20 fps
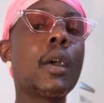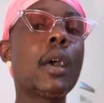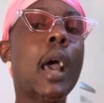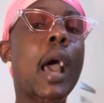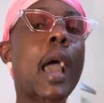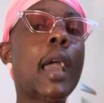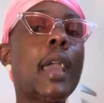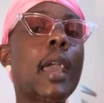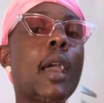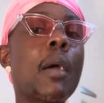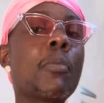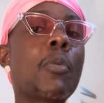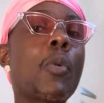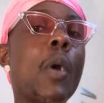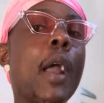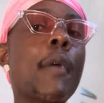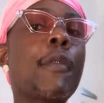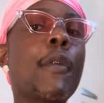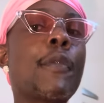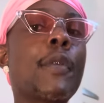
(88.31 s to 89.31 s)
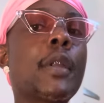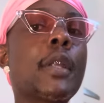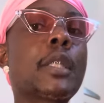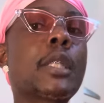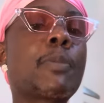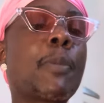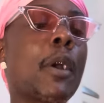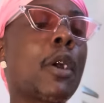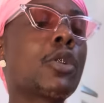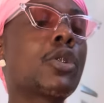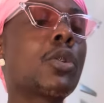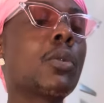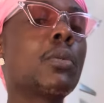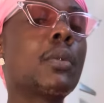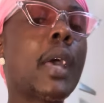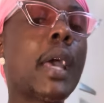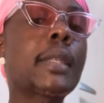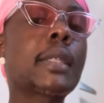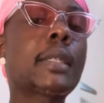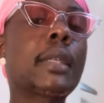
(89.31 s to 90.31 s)
I am grateful for the spiritual
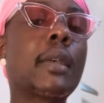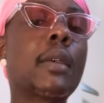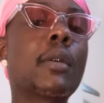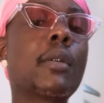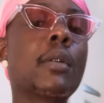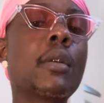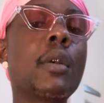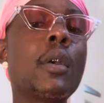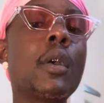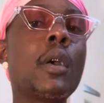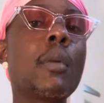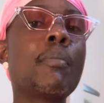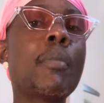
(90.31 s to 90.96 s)
lesson,